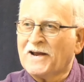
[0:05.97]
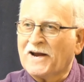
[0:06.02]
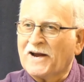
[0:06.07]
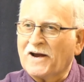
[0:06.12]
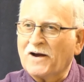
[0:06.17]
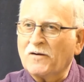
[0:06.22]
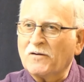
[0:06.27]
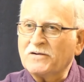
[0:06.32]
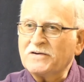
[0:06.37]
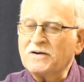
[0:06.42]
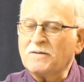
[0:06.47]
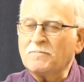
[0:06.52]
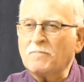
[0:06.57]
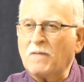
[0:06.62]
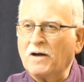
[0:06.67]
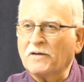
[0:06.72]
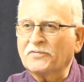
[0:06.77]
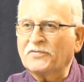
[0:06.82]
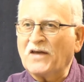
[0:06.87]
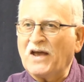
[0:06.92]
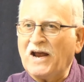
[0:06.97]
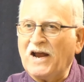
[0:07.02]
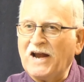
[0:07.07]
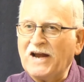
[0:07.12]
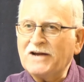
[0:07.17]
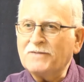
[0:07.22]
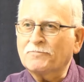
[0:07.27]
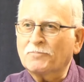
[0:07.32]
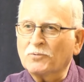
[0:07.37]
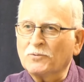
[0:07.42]
here in the month of
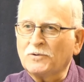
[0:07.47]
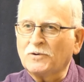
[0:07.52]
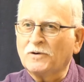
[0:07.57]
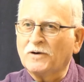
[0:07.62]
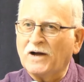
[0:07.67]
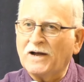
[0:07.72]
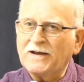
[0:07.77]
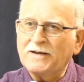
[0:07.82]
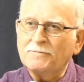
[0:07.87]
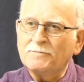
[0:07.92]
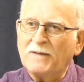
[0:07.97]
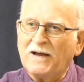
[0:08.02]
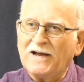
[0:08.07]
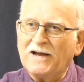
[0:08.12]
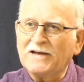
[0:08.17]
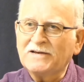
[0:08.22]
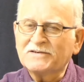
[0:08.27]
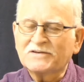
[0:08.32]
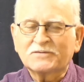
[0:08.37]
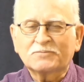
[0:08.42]
April. Amen.